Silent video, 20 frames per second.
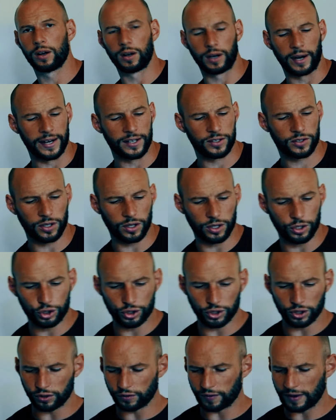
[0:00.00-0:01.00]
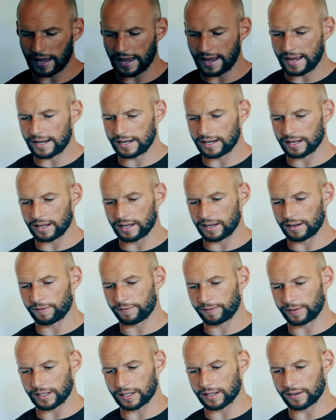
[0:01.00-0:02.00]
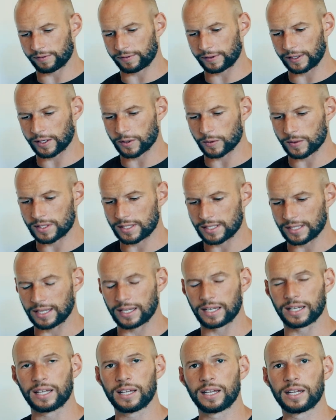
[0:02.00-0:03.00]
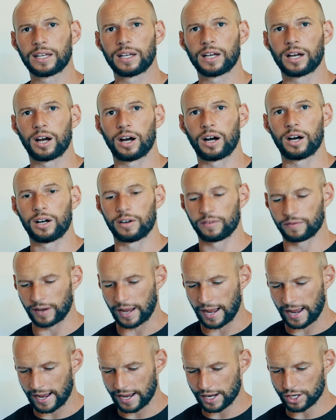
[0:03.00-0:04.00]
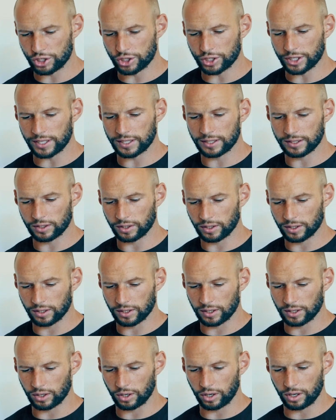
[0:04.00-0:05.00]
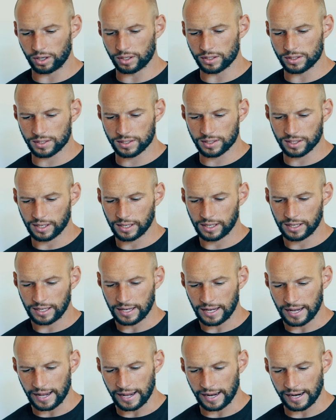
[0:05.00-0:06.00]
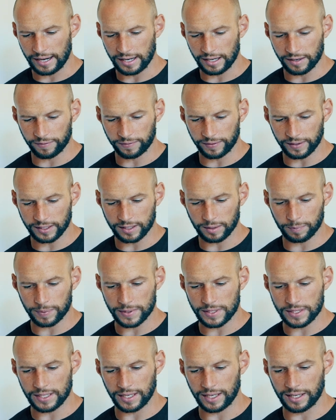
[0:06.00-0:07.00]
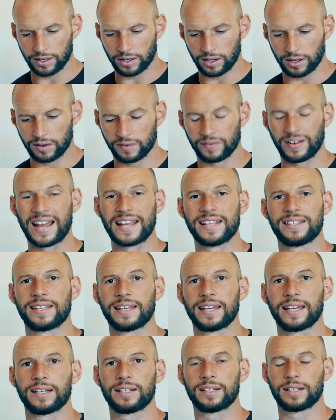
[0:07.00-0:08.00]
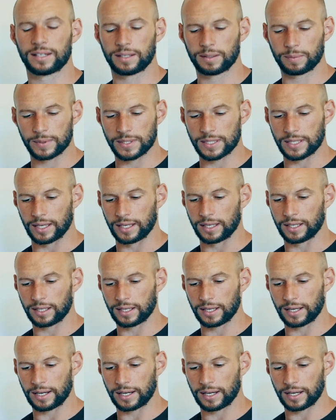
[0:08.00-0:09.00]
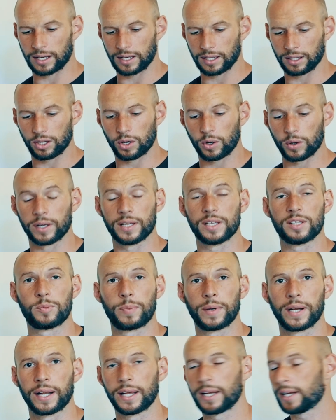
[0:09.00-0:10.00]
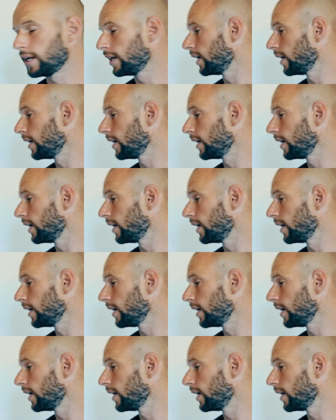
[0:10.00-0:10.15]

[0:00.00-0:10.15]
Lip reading: All right, so the Joovv had a flicker frequency of 100 hertz and a flicker percent of 18%. Lower is better.